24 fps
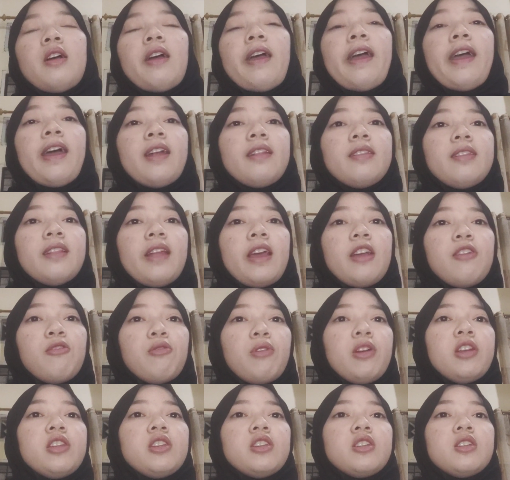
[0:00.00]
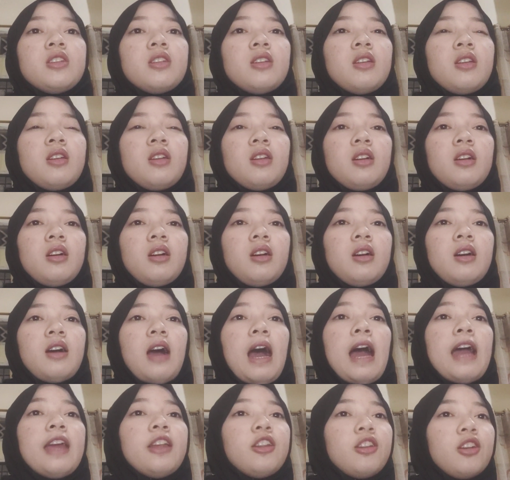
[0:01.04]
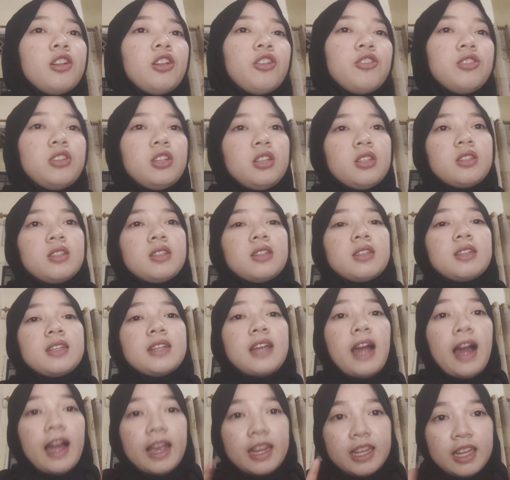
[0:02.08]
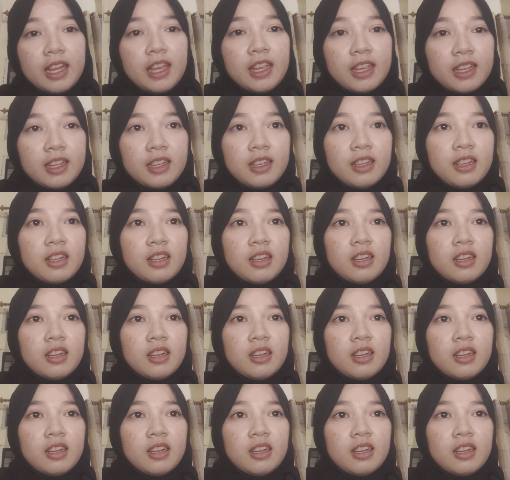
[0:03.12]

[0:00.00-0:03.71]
and language ideologies, guiding